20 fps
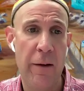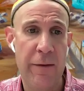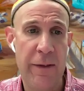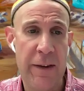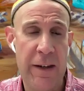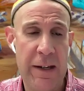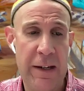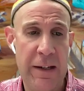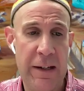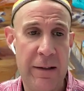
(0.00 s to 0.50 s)

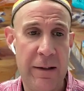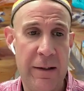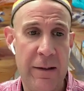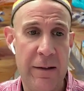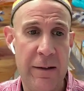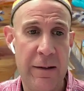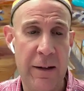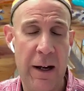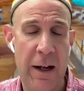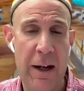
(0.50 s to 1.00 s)
of the
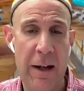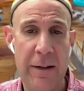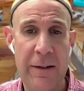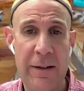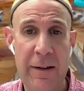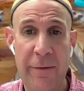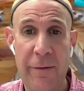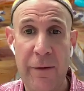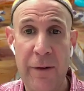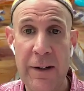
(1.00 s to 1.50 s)

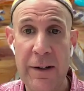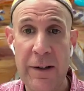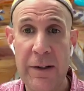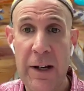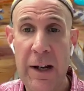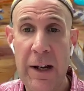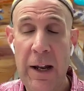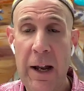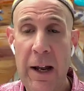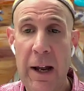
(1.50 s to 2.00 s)

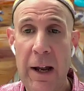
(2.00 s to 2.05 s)
different